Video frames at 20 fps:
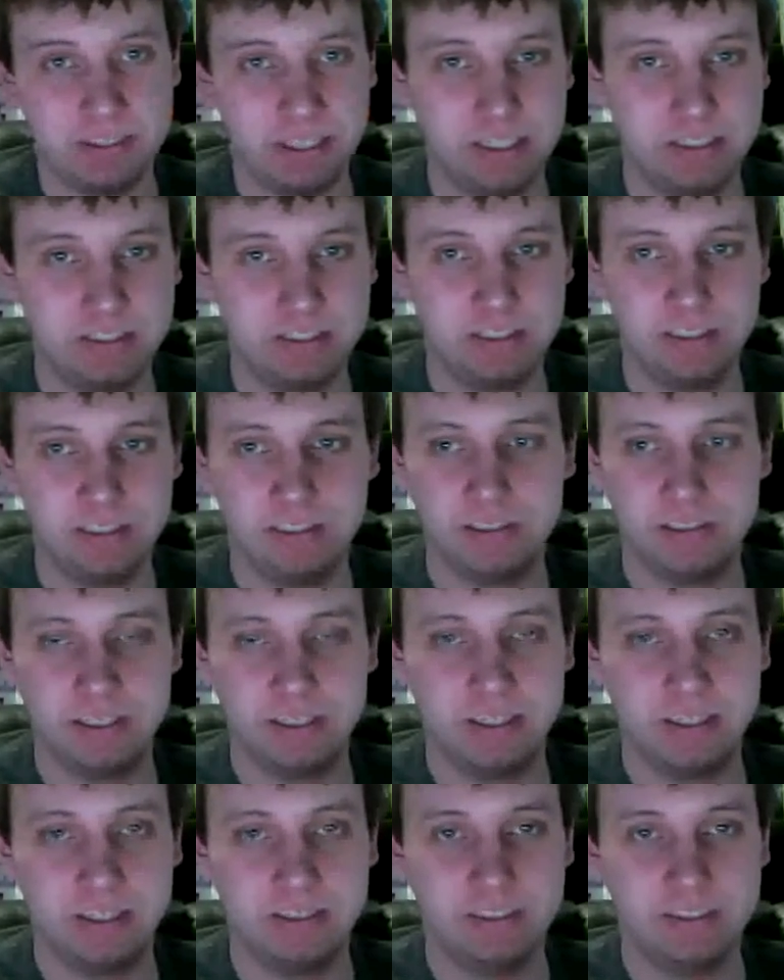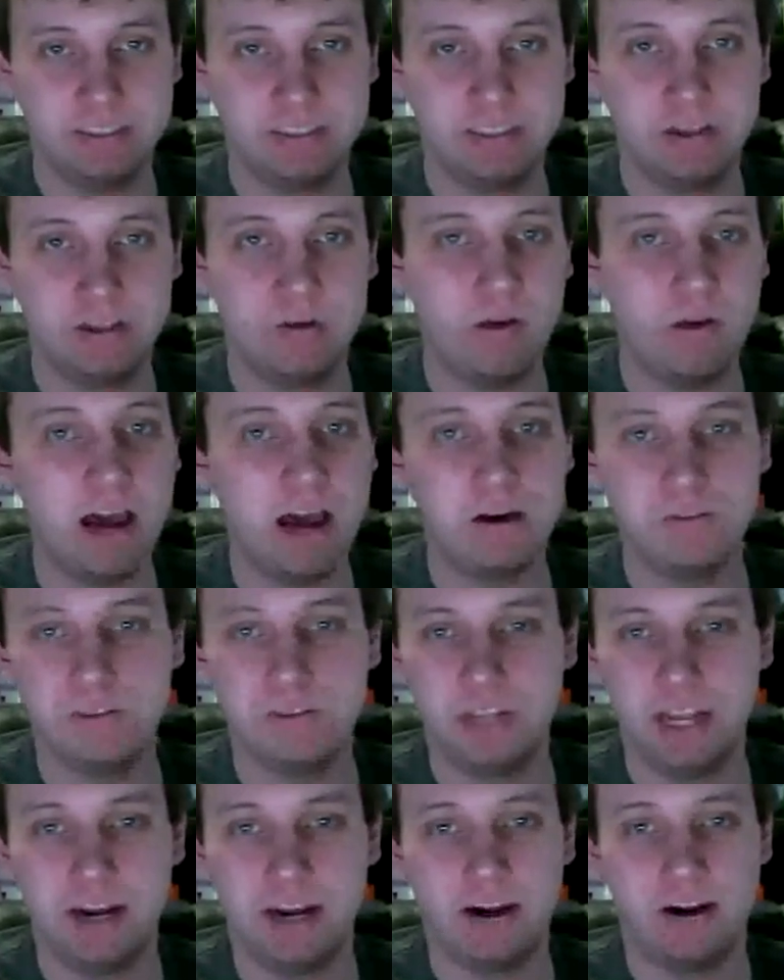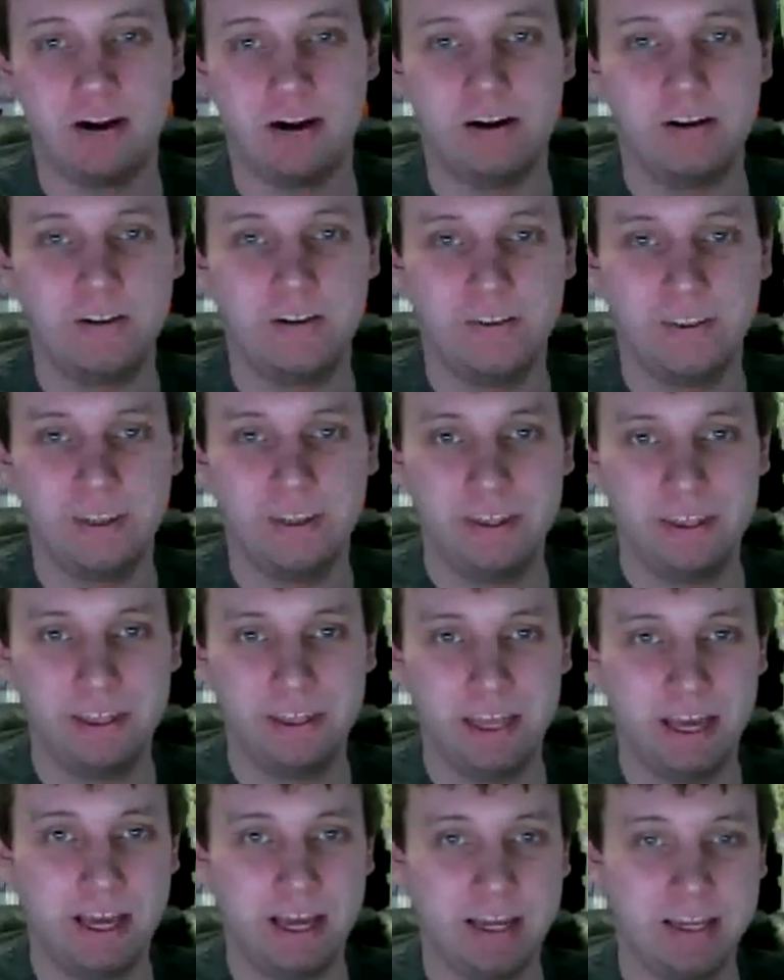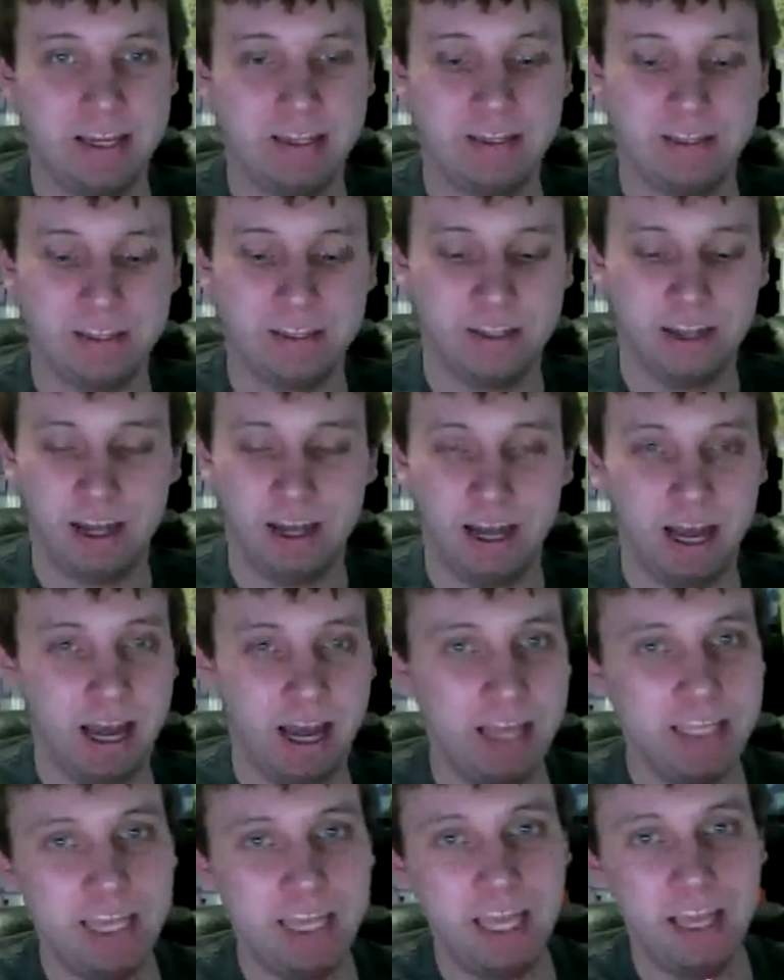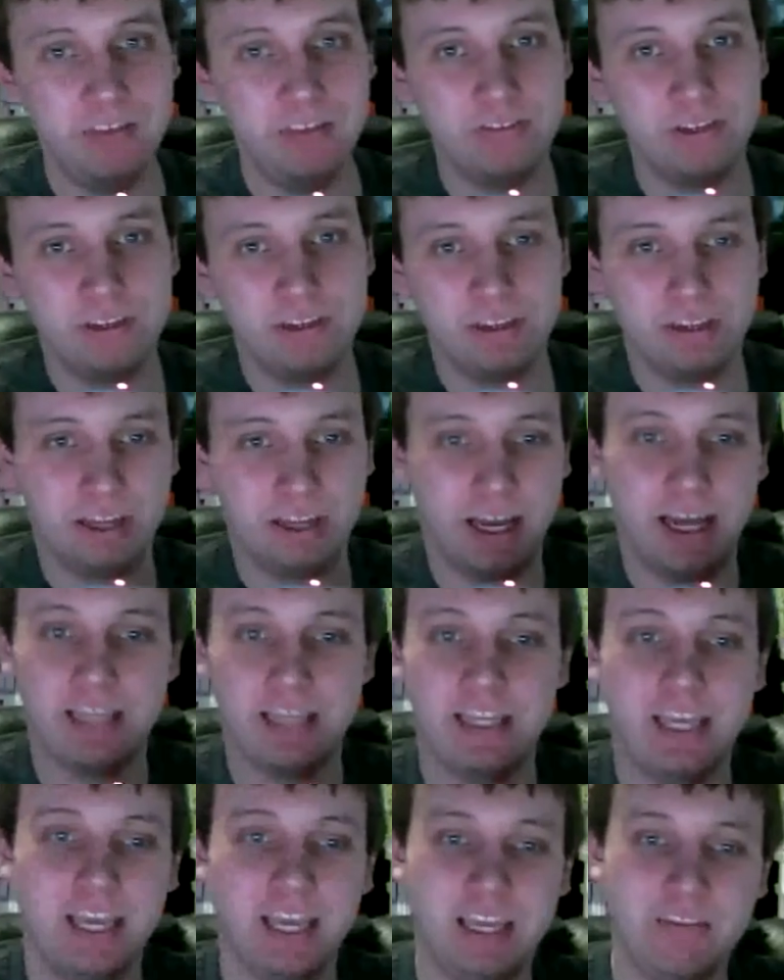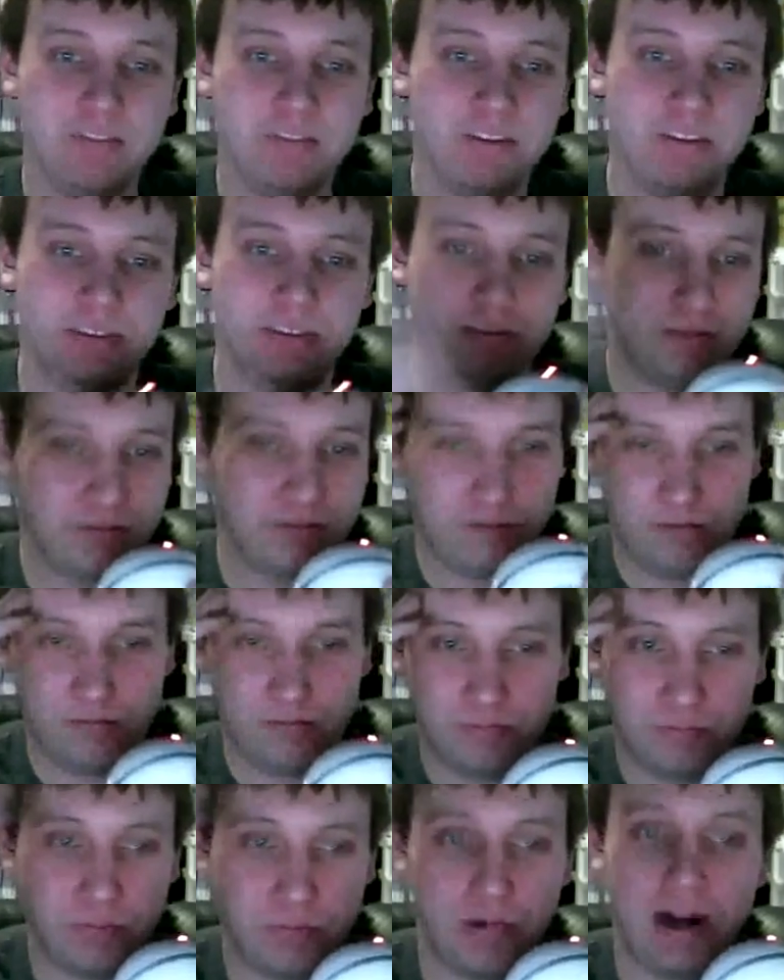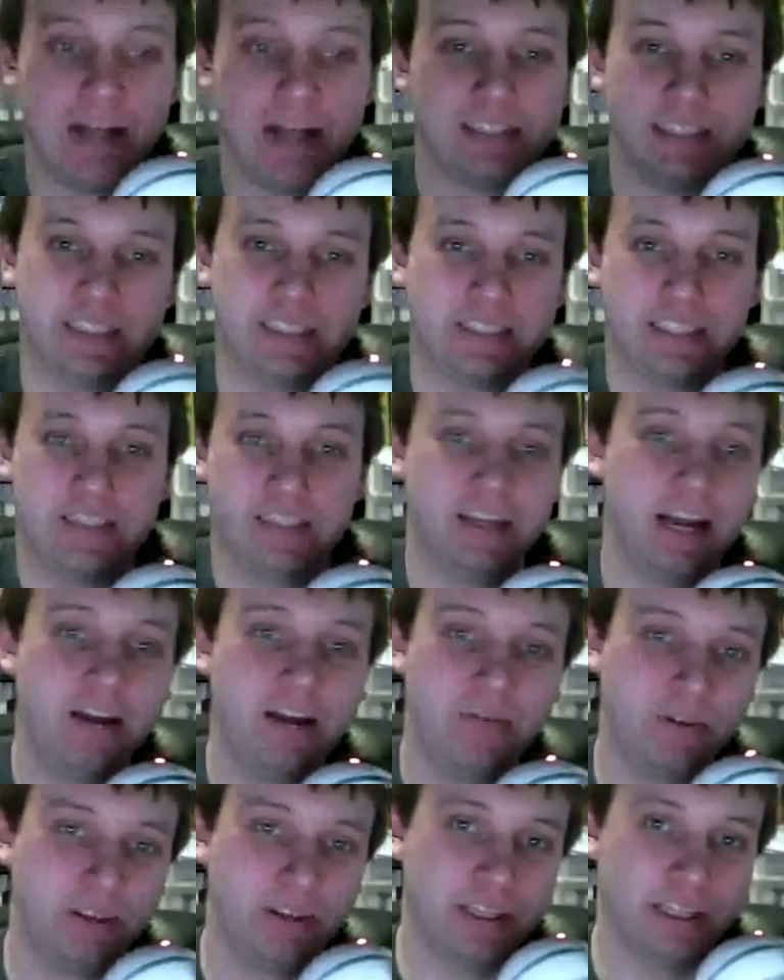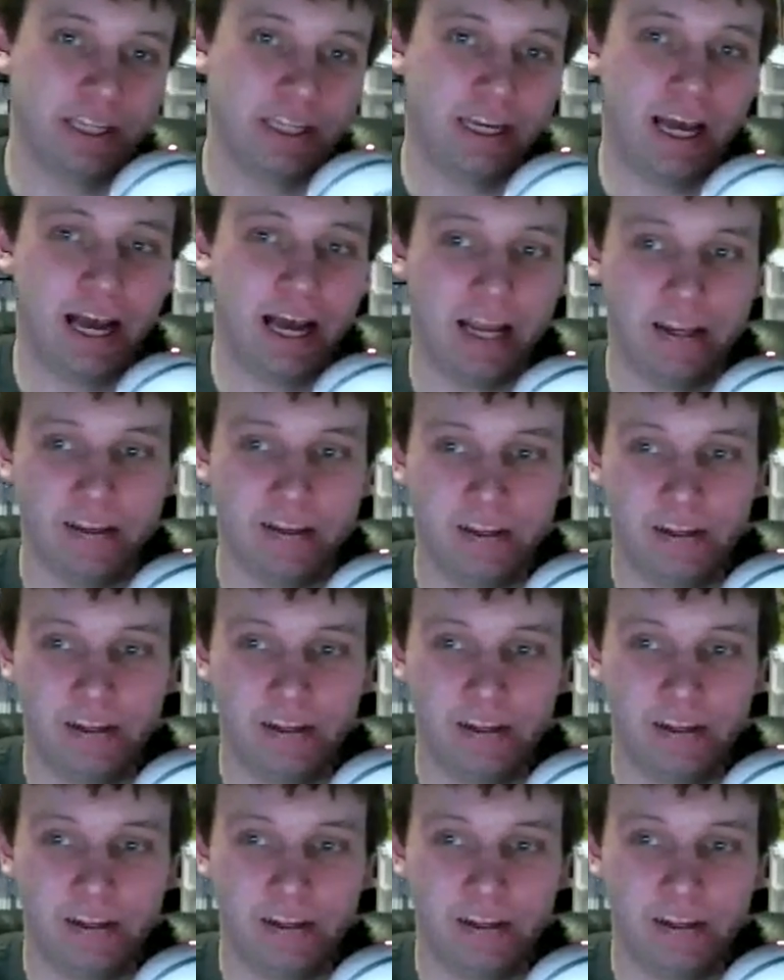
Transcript: It's so out there that I can't even process it. I really cannot.